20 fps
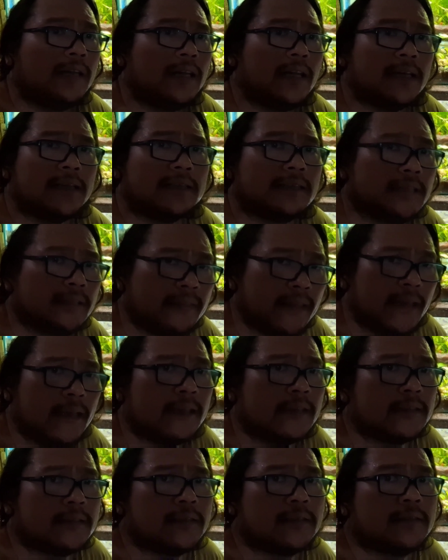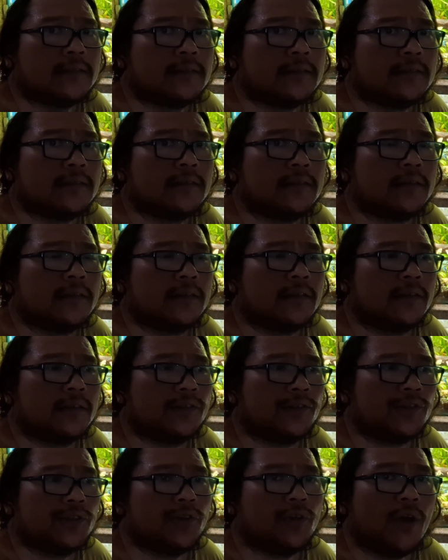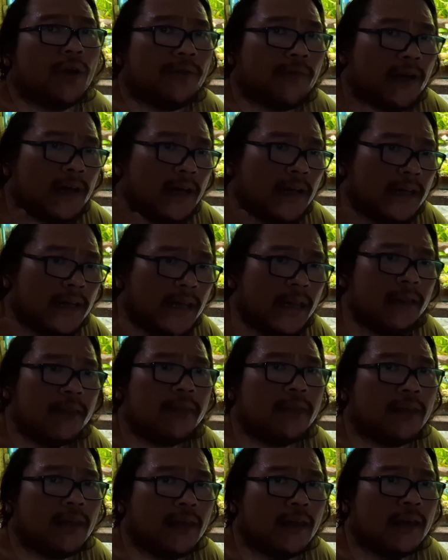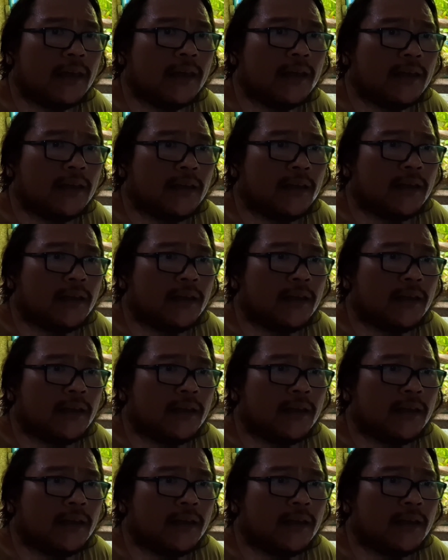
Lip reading: the nasty things. So you have a healthy